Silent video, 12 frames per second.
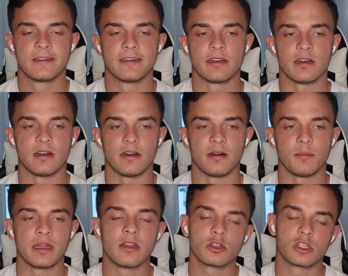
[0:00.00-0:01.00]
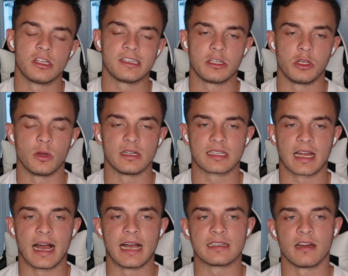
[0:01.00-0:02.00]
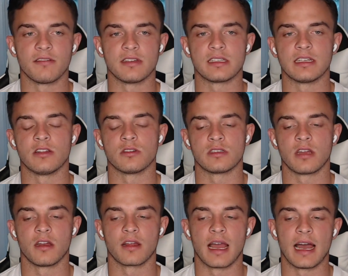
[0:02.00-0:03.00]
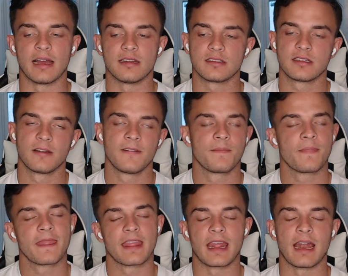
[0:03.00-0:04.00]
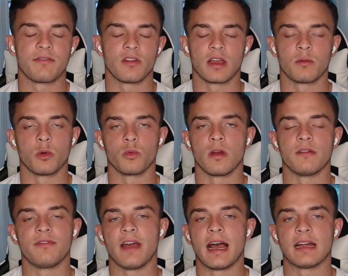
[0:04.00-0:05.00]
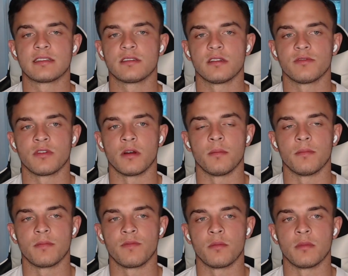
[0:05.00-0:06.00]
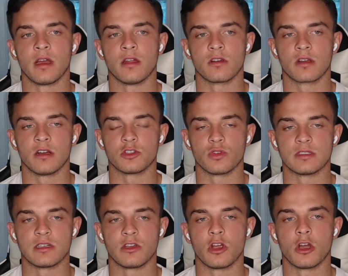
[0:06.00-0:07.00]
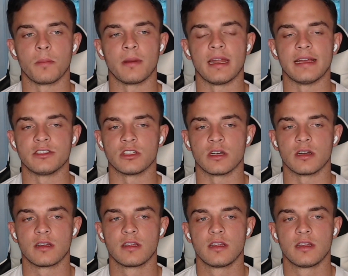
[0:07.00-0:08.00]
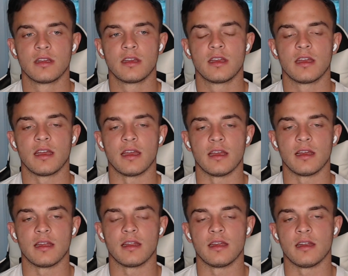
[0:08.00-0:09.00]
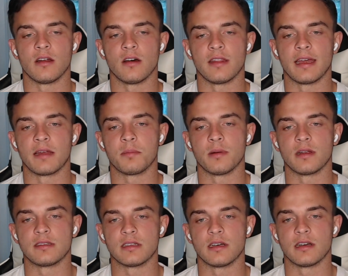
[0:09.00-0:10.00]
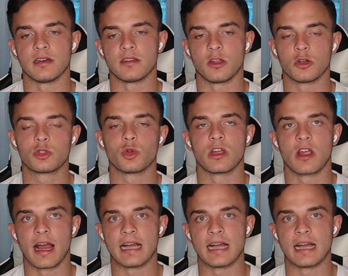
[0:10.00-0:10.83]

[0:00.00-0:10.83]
And those are just U.S. guys. Obviously, there's a ton of guys that I feel like will run fast from the other countries in Europe and Asia and all that. But those three guys,